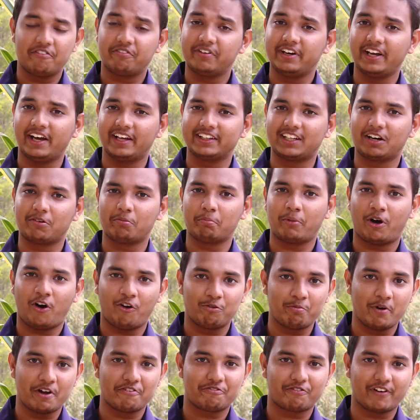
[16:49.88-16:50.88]
every other
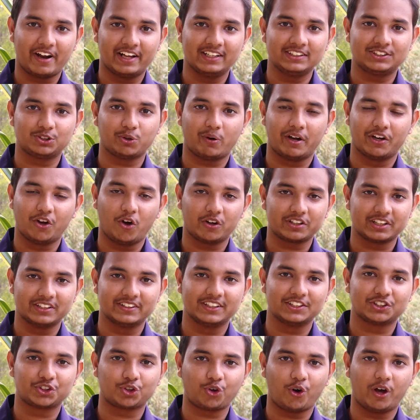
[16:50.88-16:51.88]
of my friends who are not in
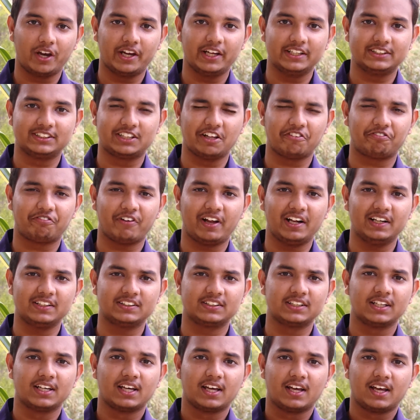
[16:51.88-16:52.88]
this college, they felt
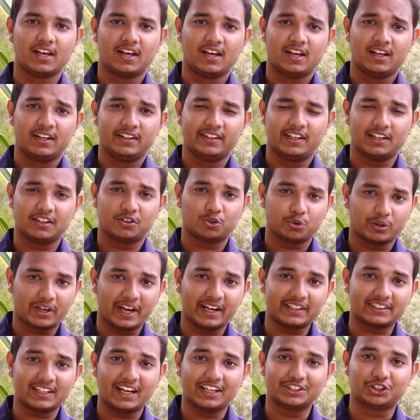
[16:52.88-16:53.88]
that to
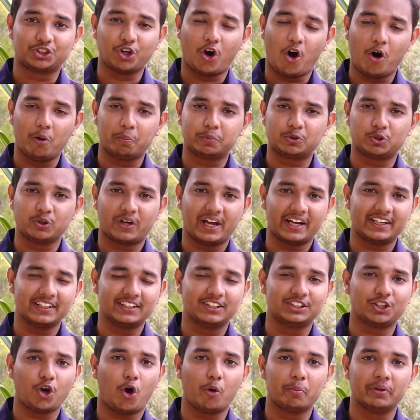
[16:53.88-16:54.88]
get a job
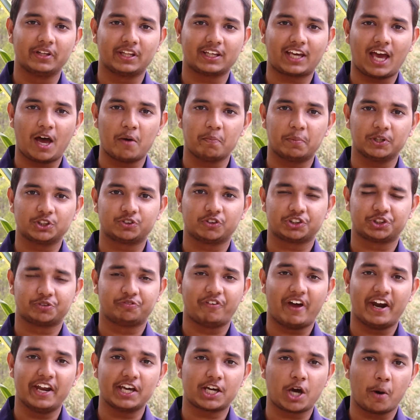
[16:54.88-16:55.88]
in the campus was
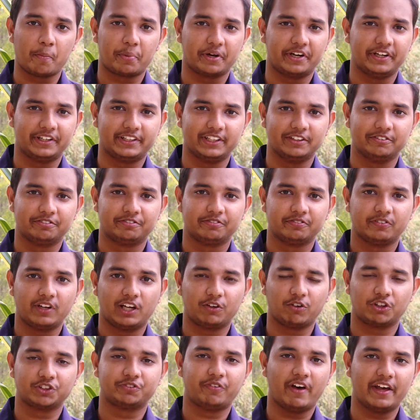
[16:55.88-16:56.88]
very competitive.
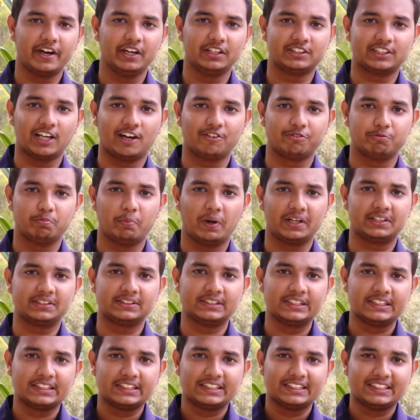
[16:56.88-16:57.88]
It was very tough, but
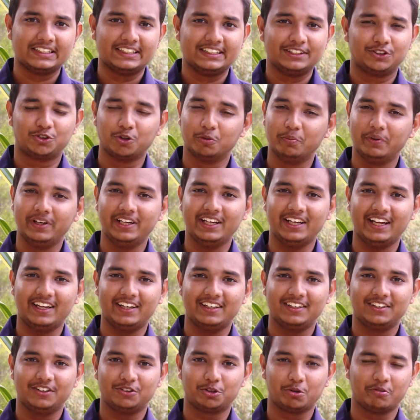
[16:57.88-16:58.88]
to me,
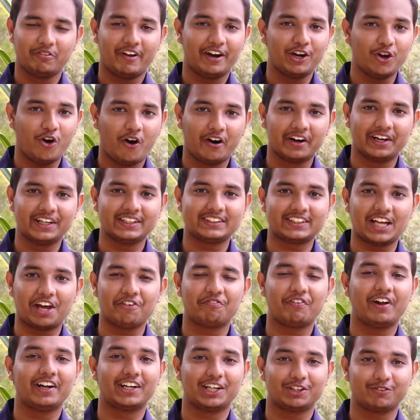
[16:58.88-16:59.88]
to be very honest, I
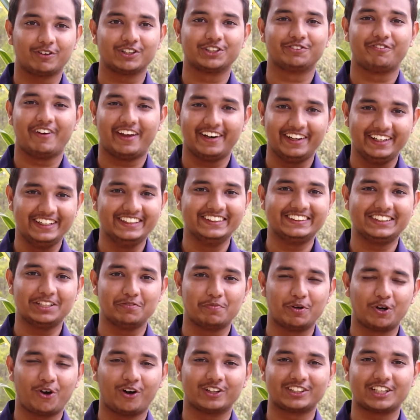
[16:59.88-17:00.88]
felt it was very easy
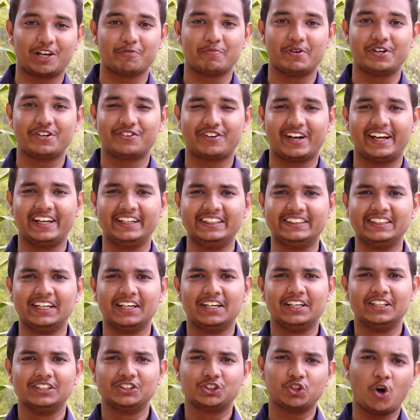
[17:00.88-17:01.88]
because I've been trained
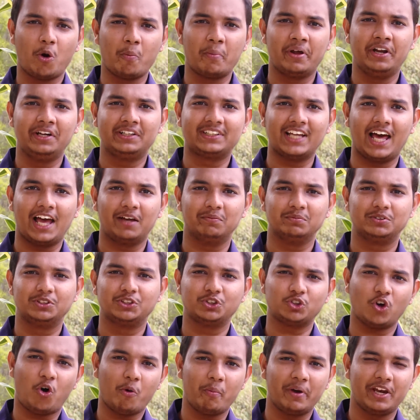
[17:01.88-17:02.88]
so many times,
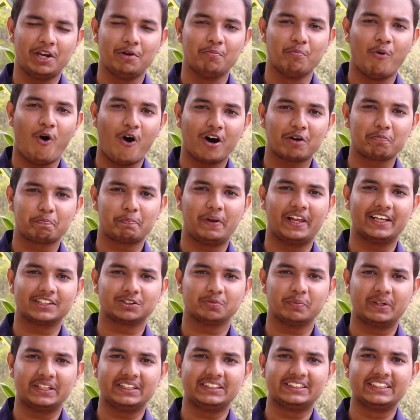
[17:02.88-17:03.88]
so many mock
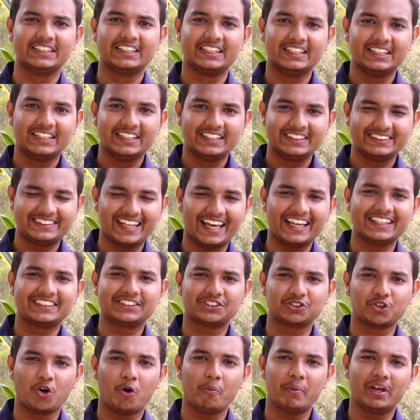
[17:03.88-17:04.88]
placement
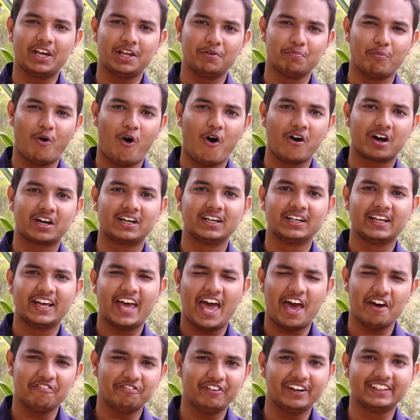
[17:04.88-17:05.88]
tests, so many mock
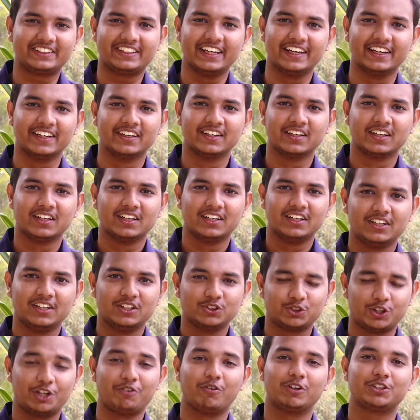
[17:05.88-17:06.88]
everything.
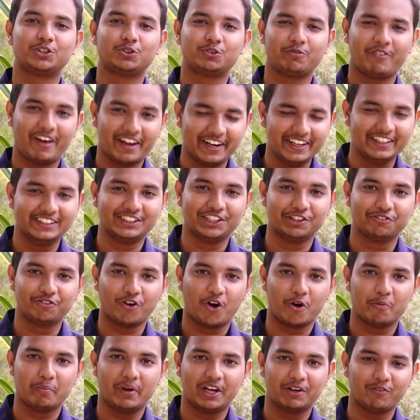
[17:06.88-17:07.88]
So it was very easy
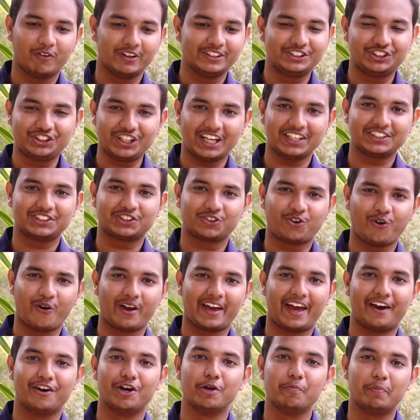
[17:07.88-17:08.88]
for me. It was just
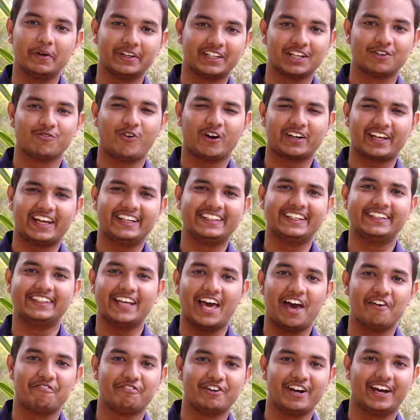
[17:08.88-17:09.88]
going and repeating what I did
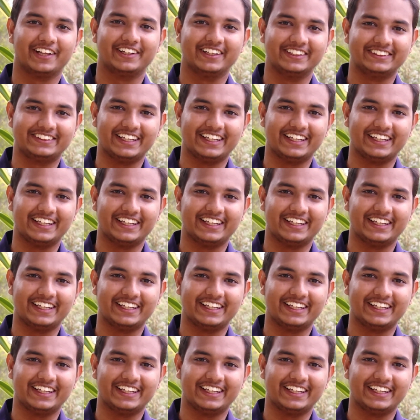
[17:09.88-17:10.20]
every other